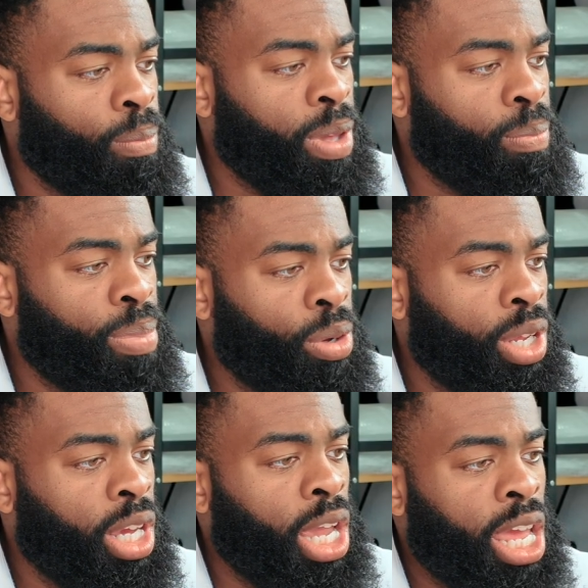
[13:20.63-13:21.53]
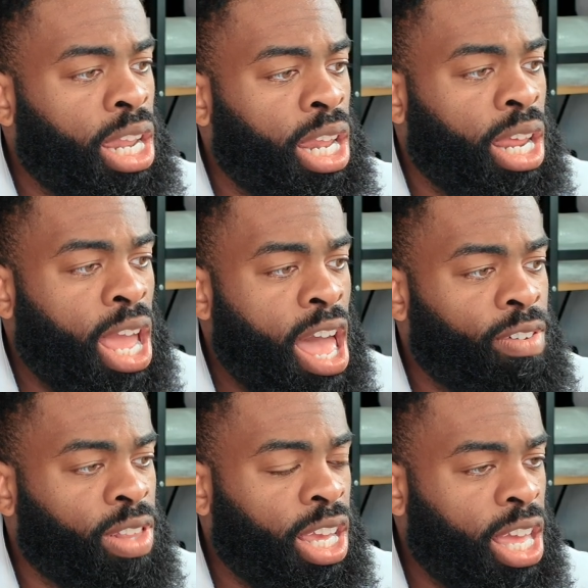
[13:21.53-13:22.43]
been building, and then they
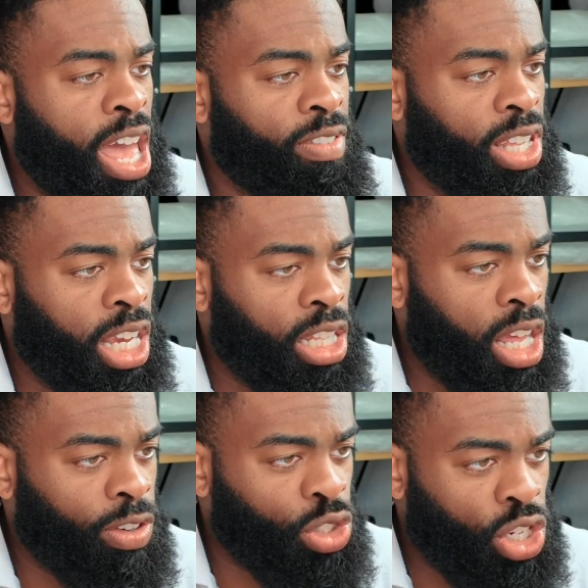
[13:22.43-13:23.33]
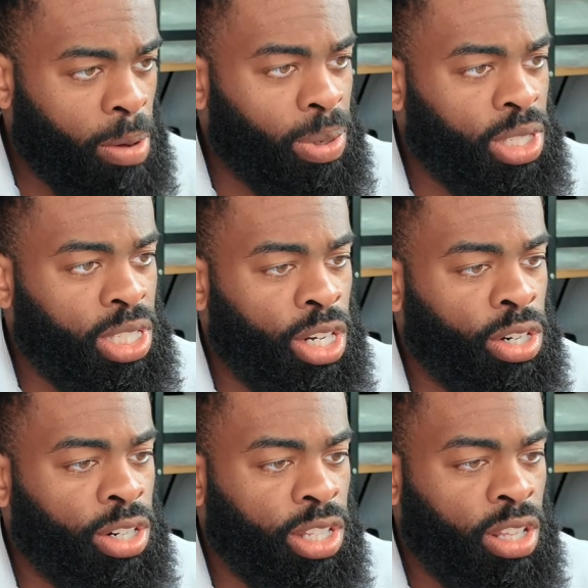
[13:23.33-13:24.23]
have having a lot of shopping
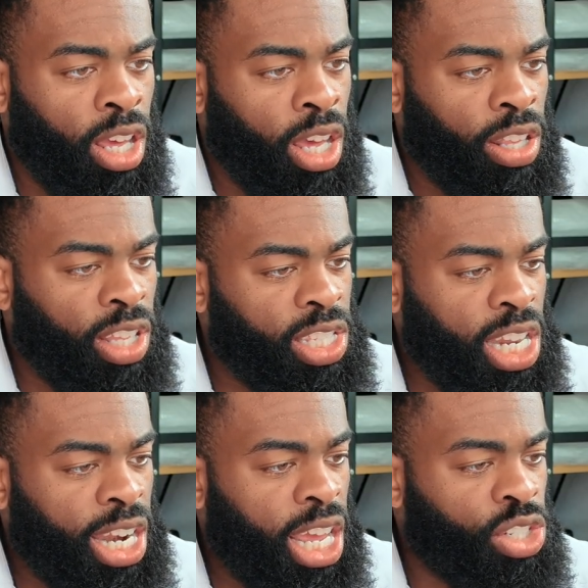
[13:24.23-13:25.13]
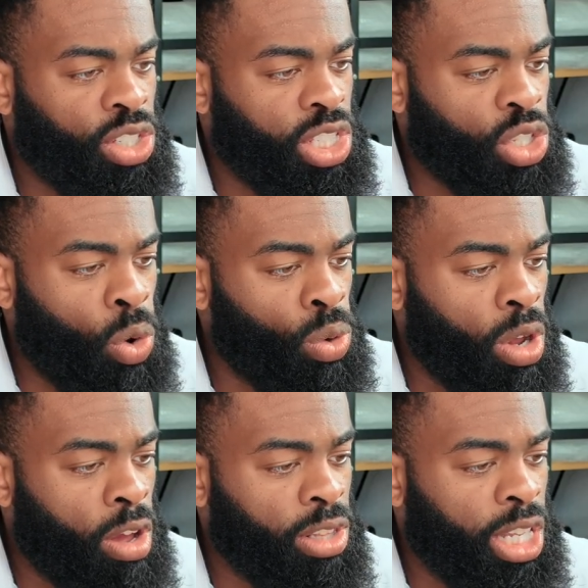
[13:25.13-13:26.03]
center and things of that nature just
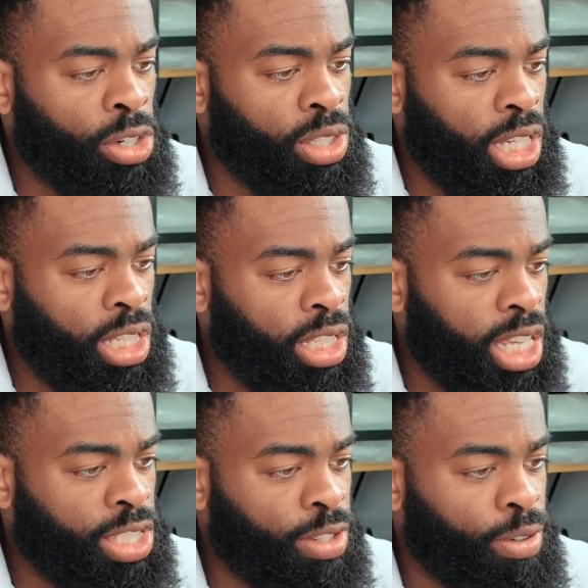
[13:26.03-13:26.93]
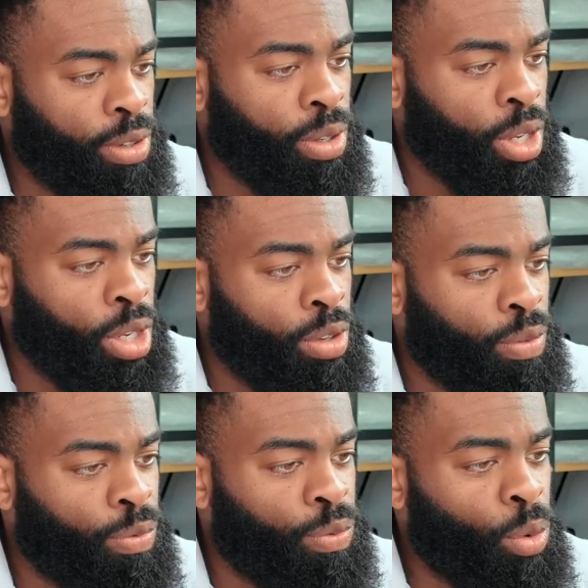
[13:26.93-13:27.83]
going on literally less than
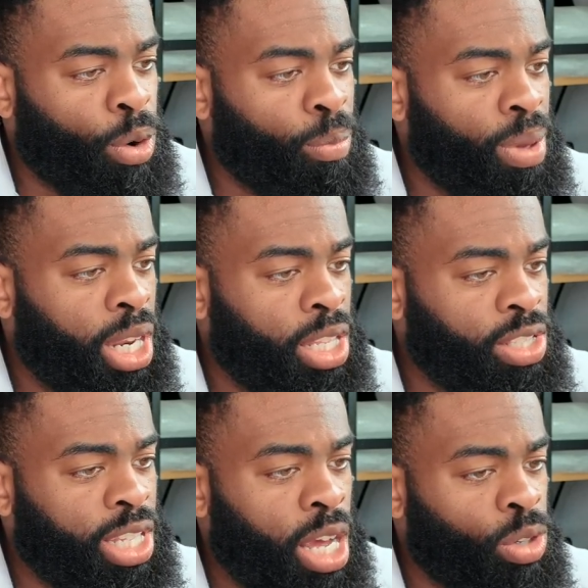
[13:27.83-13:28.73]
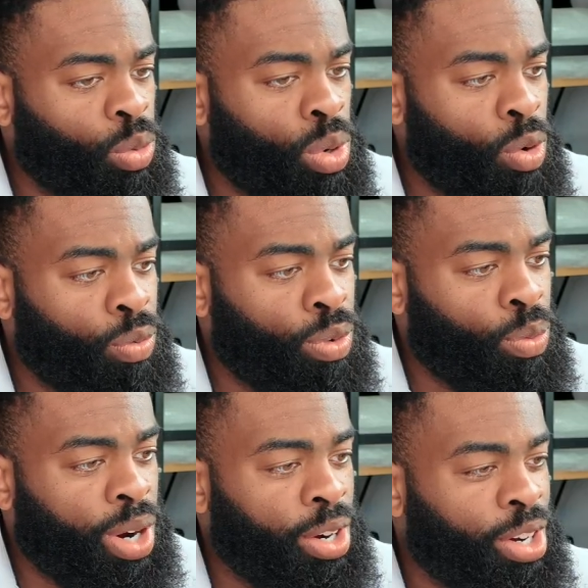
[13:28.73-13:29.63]
4 minutes down the road
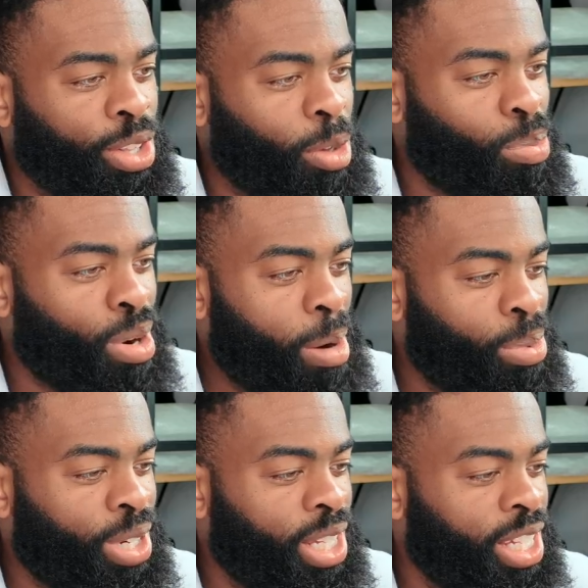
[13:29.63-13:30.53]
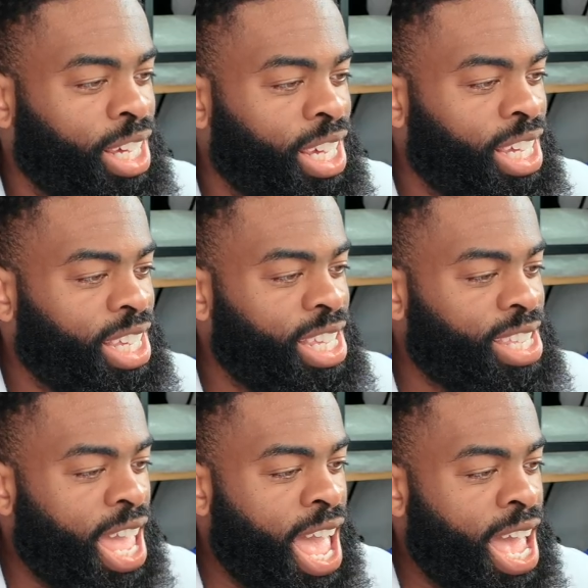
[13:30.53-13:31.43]
from where the property
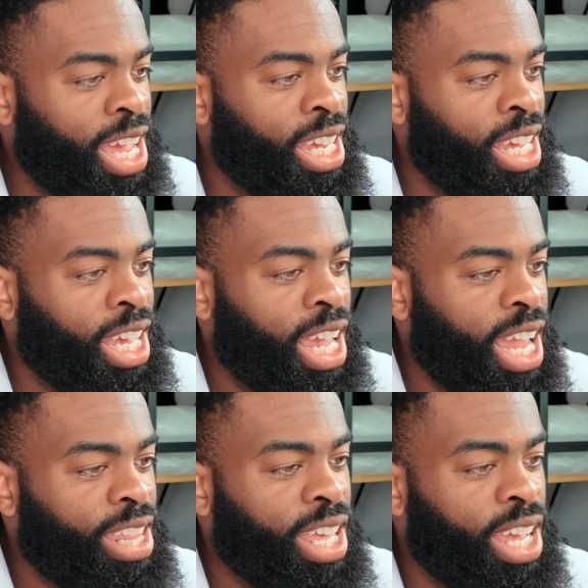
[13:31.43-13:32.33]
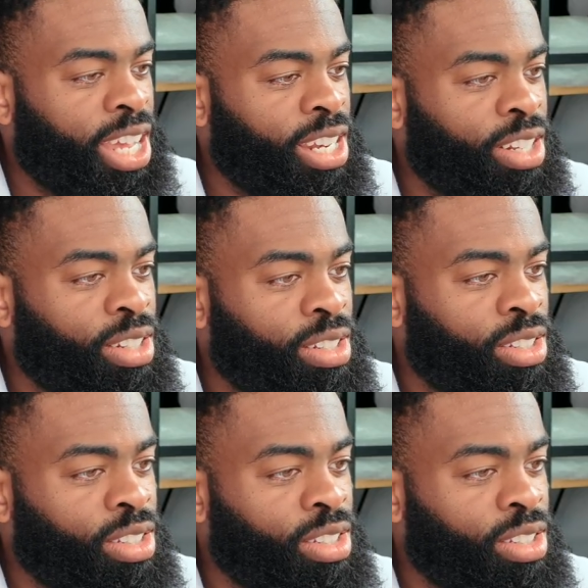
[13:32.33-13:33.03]
is at. And then